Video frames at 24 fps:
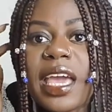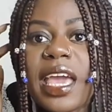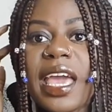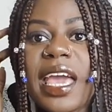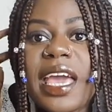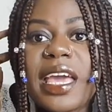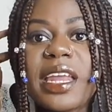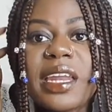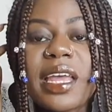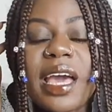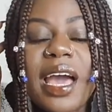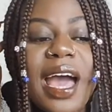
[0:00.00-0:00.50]

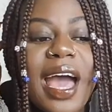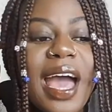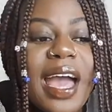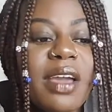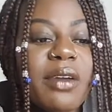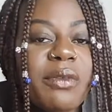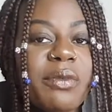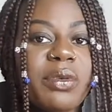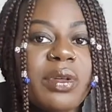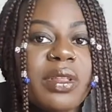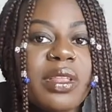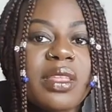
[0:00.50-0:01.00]
And I
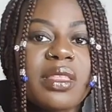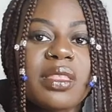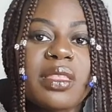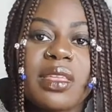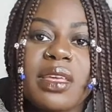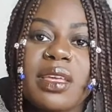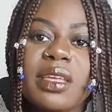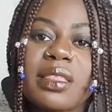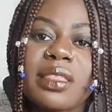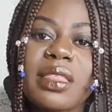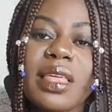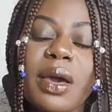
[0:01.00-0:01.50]
really
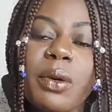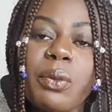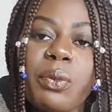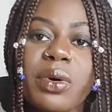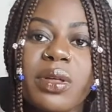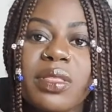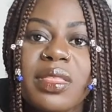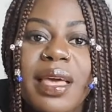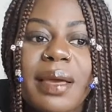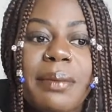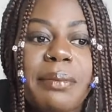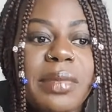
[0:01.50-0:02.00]
think that
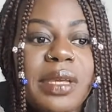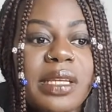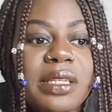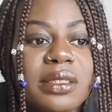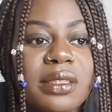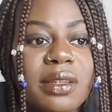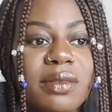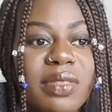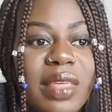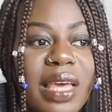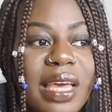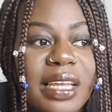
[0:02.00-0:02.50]
what that means
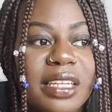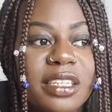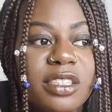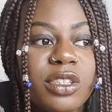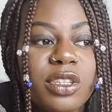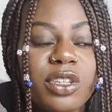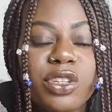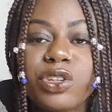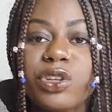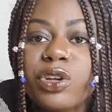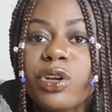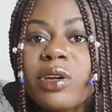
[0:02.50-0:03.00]
of that is
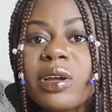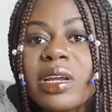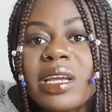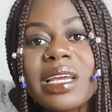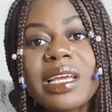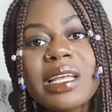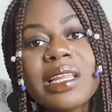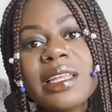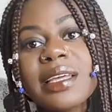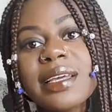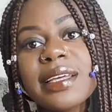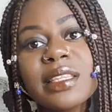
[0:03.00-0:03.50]
your
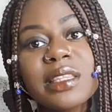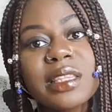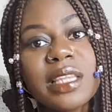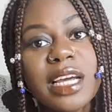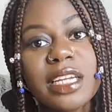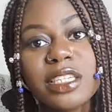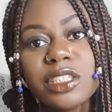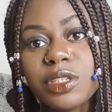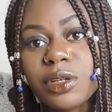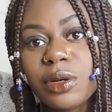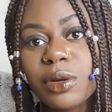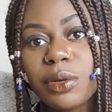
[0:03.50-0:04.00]
healing is
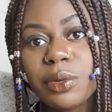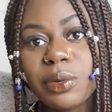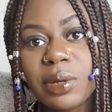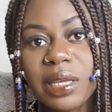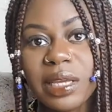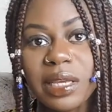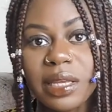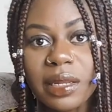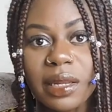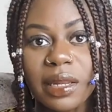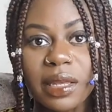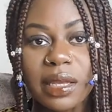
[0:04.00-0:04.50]
not your own
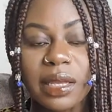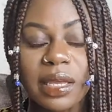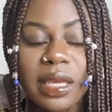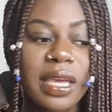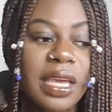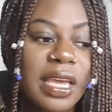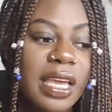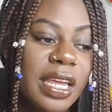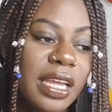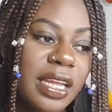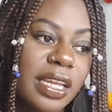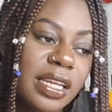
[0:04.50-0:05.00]
healing.
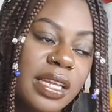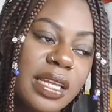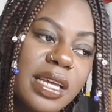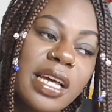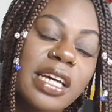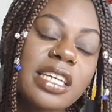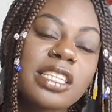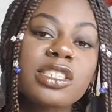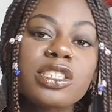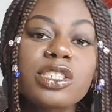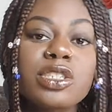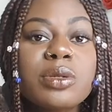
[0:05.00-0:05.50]

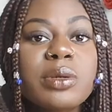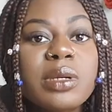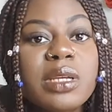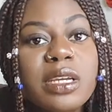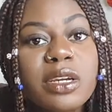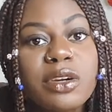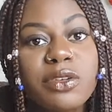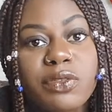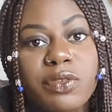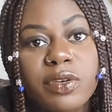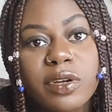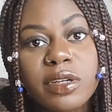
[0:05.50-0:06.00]
Yes, you
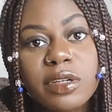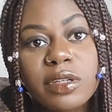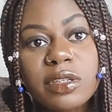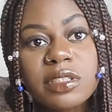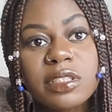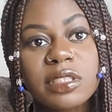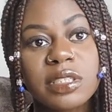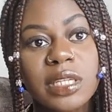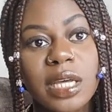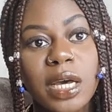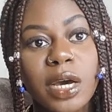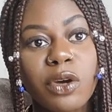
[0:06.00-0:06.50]
heal for
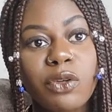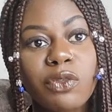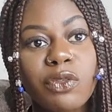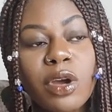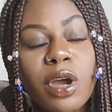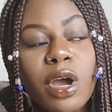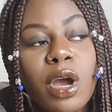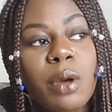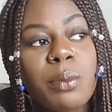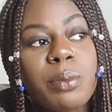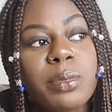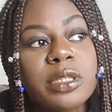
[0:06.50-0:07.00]
yourself,
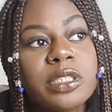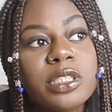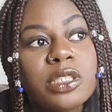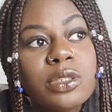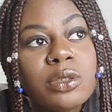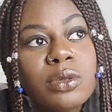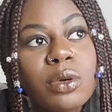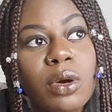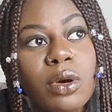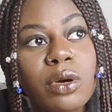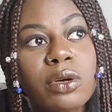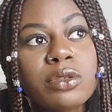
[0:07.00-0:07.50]
but
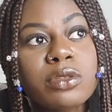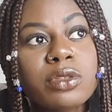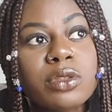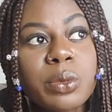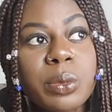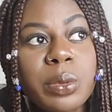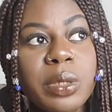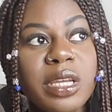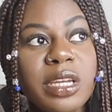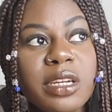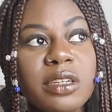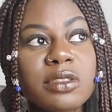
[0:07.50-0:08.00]
you
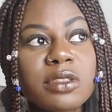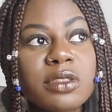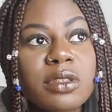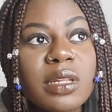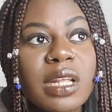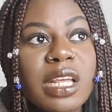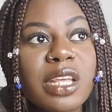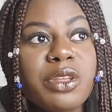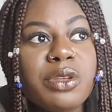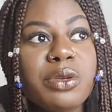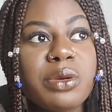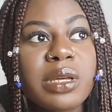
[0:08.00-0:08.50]
also heal so
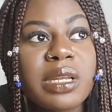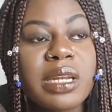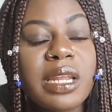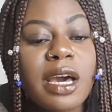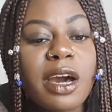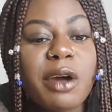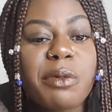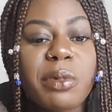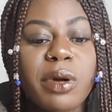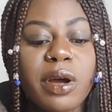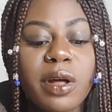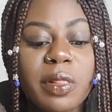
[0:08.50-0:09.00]
that you can
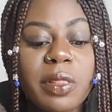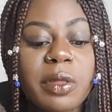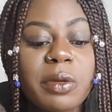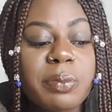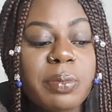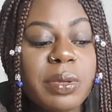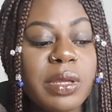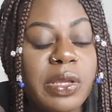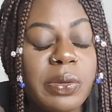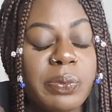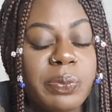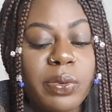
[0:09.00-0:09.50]
help other
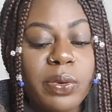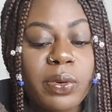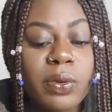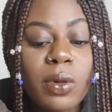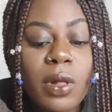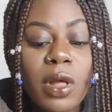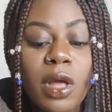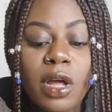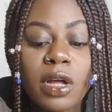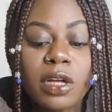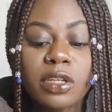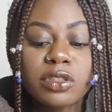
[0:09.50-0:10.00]
people.
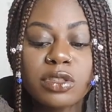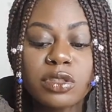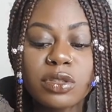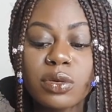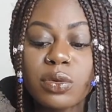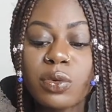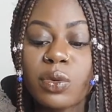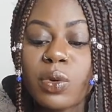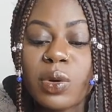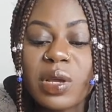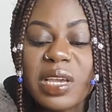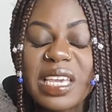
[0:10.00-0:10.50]

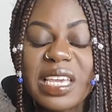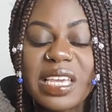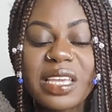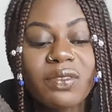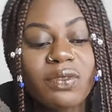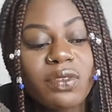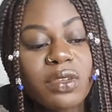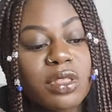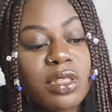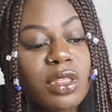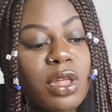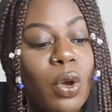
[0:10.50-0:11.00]
So
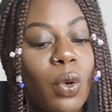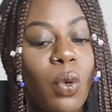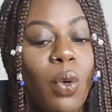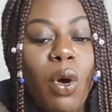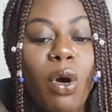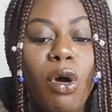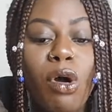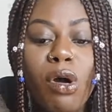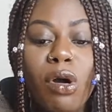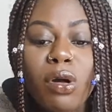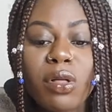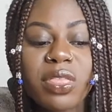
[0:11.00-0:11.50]
even though
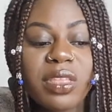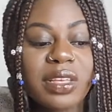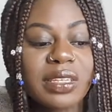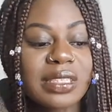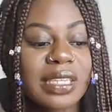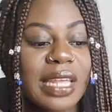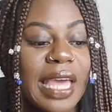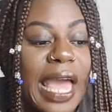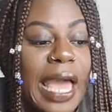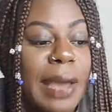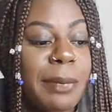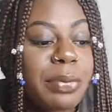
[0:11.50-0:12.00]
all this
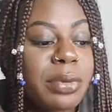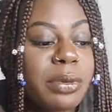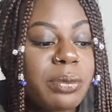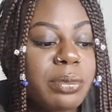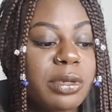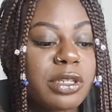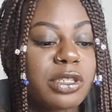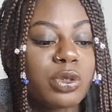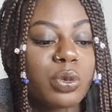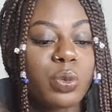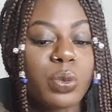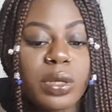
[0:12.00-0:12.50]
happened
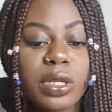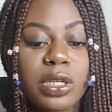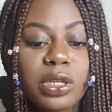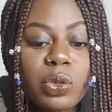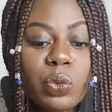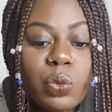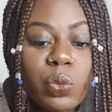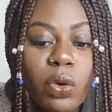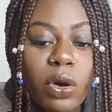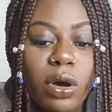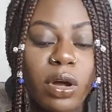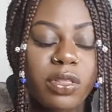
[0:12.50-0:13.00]
between
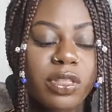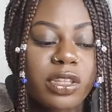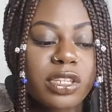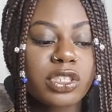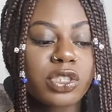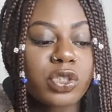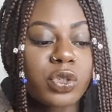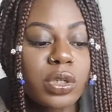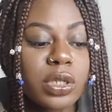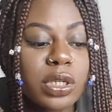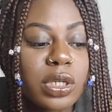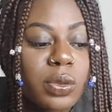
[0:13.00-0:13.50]
you, all the
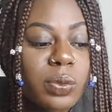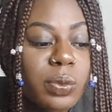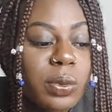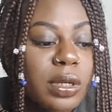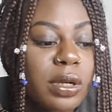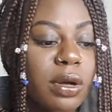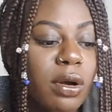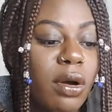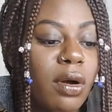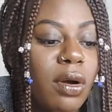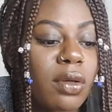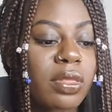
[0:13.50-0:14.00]
trickery,
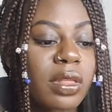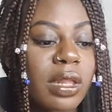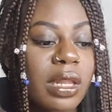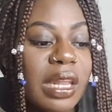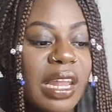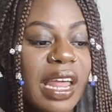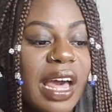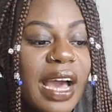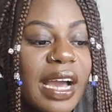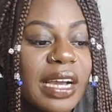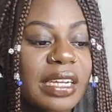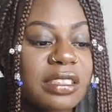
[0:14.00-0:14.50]
all the
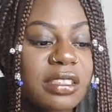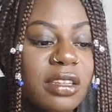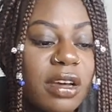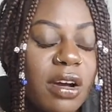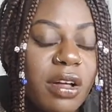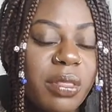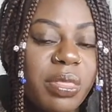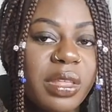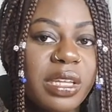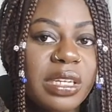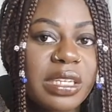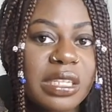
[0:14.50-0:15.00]
lies,
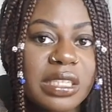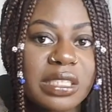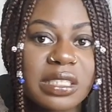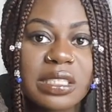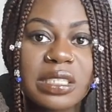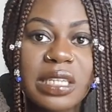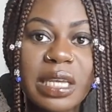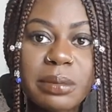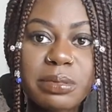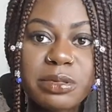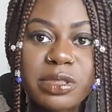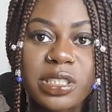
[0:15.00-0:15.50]
all the
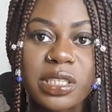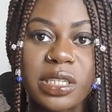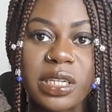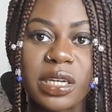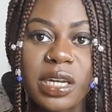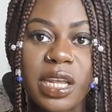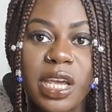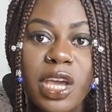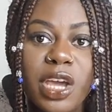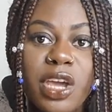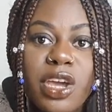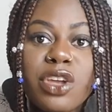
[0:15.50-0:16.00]

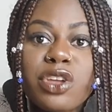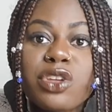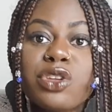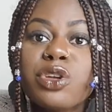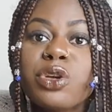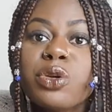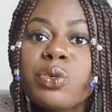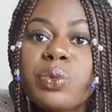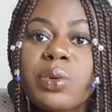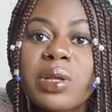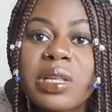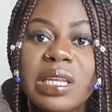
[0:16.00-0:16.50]
deception,
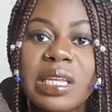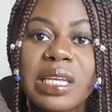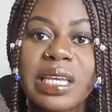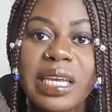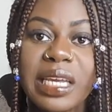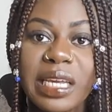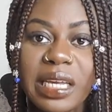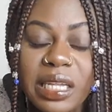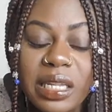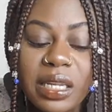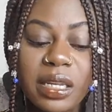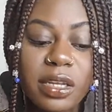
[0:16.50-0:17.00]
you're really
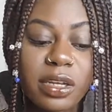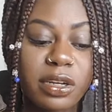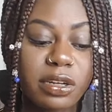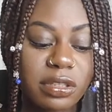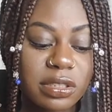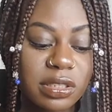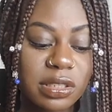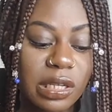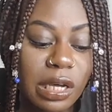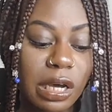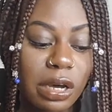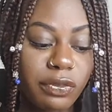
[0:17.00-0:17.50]
healing
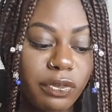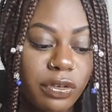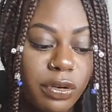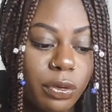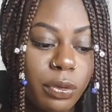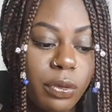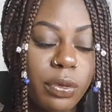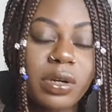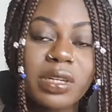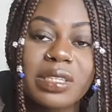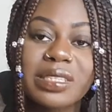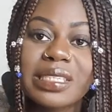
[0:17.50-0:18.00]
yourself in
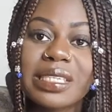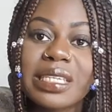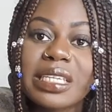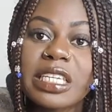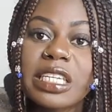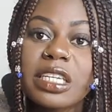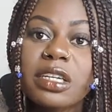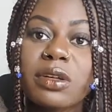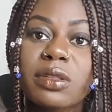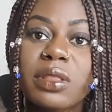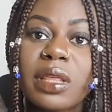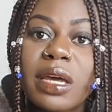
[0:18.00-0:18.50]
order to
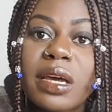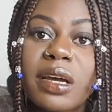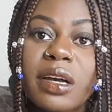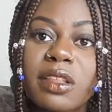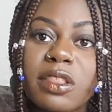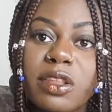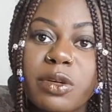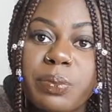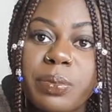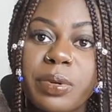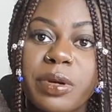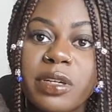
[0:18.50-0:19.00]
heal that
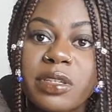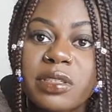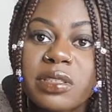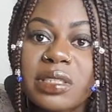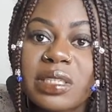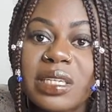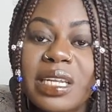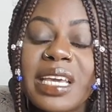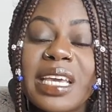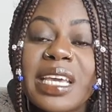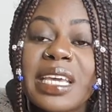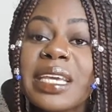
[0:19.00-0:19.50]
other
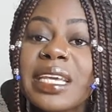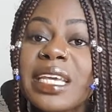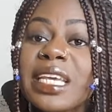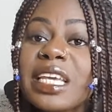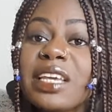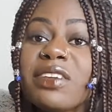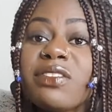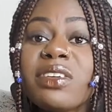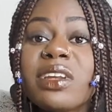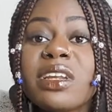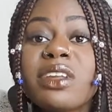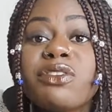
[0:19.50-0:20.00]
person.
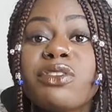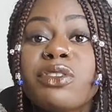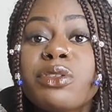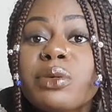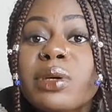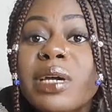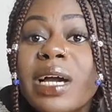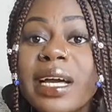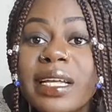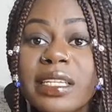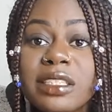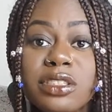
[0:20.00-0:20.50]
Even if you
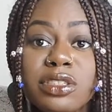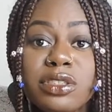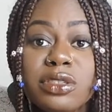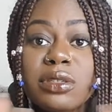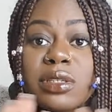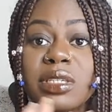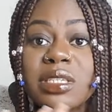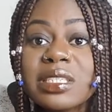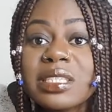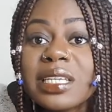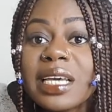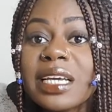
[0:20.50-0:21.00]
guys do
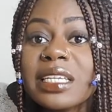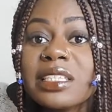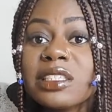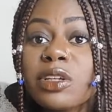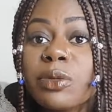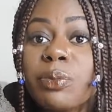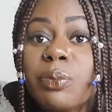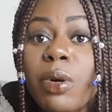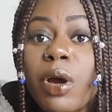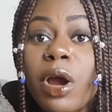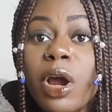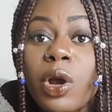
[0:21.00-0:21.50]
decide to
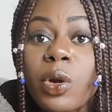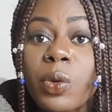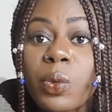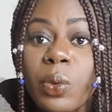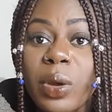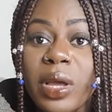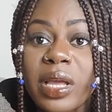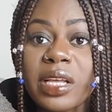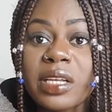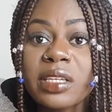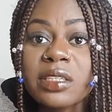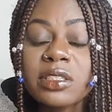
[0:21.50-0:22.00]
part
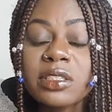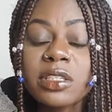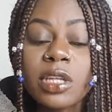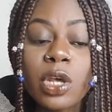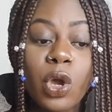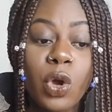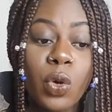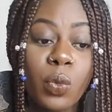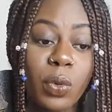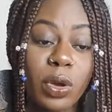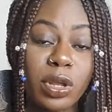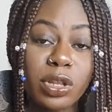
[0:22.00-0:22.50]
ways,
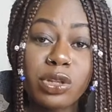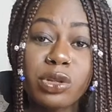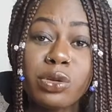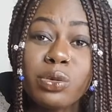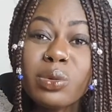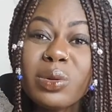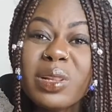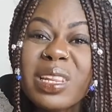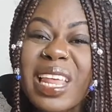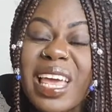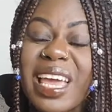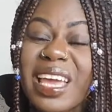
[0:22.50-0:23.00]
when
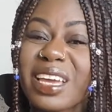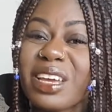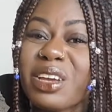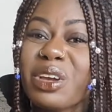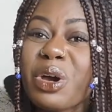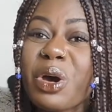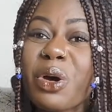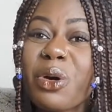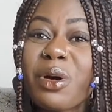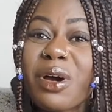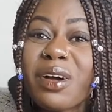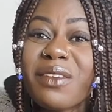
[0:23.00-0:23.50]
you let
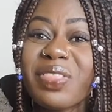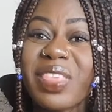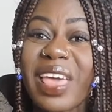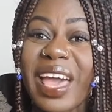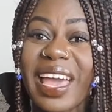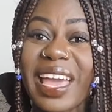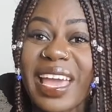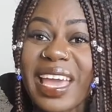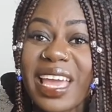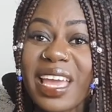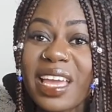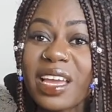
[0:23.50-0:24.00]
go of
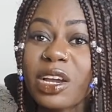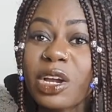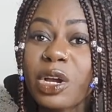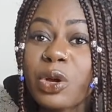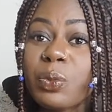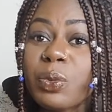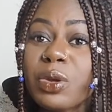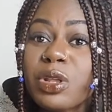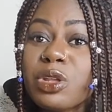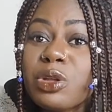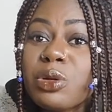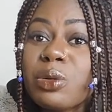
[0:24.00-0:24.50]
that anger,
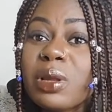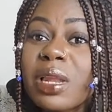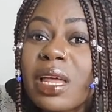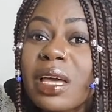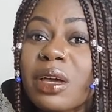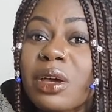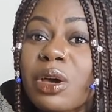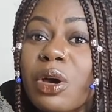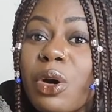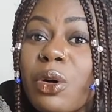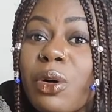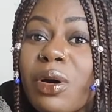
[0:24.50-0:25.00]
when you
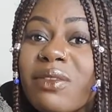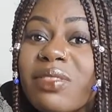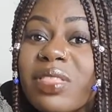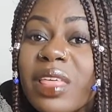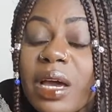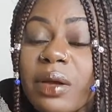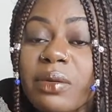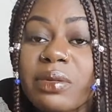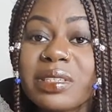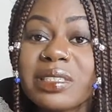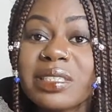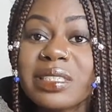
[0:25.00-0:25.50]
let go of
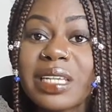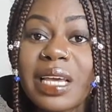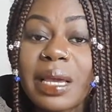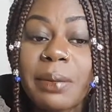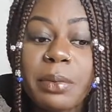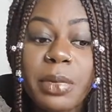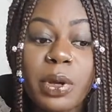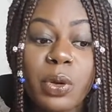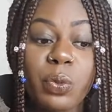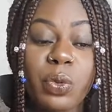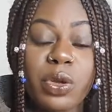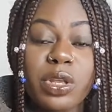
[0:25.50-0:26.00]
that
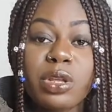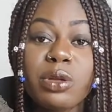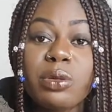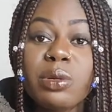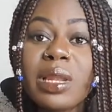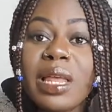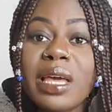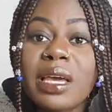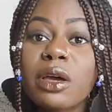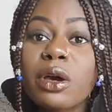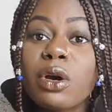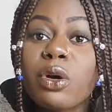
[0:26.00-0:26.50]
resentment, when you
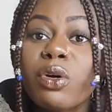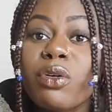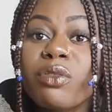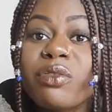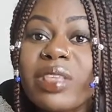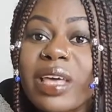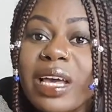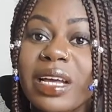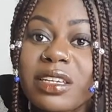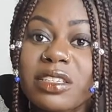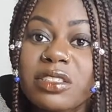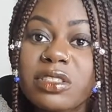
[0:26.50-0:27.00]
let go of
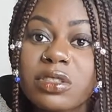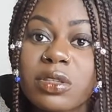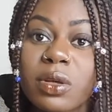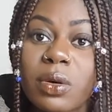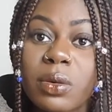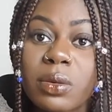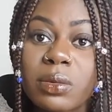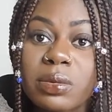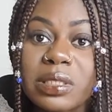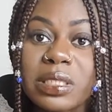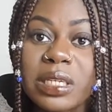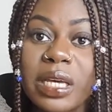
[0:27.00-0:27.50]
that
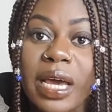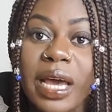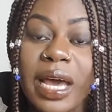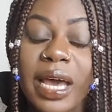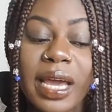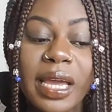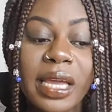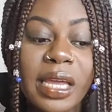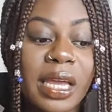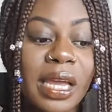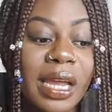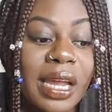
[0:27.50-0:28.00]
soul
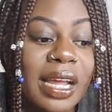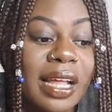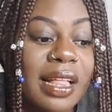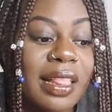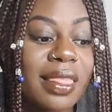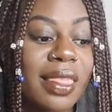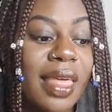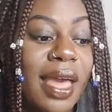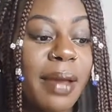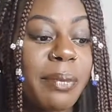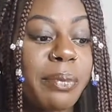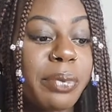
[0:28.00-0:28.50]
tie,
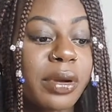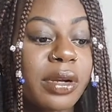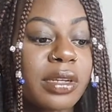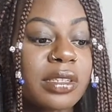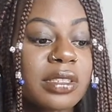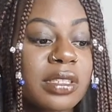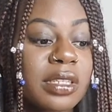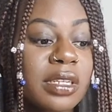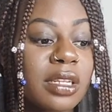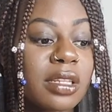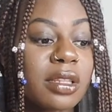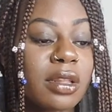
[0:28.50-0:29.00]
that
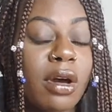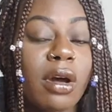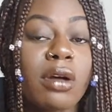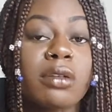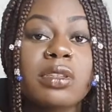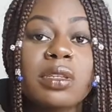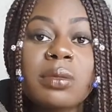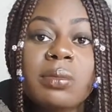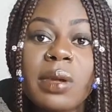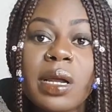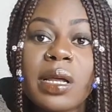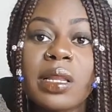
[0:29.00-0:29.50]
person is
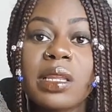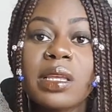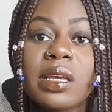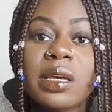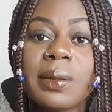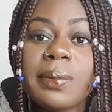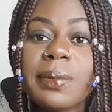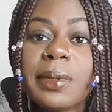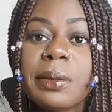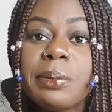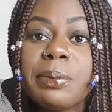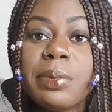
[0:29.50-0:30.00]
ultimately
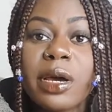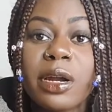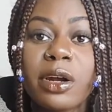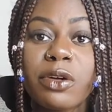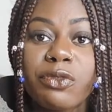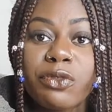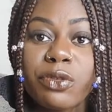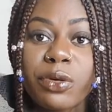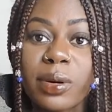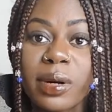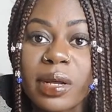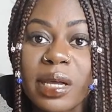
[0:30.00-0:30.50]
going to be better
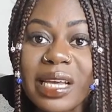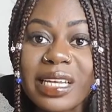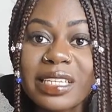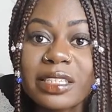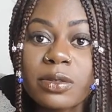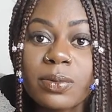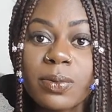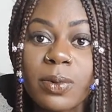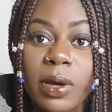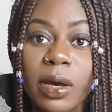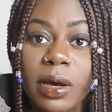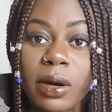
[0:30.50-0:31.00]
for it as
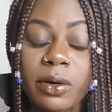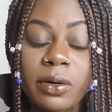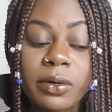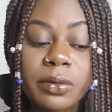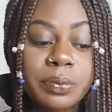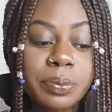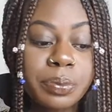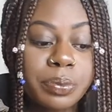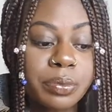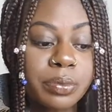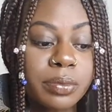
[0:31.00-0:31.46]
well.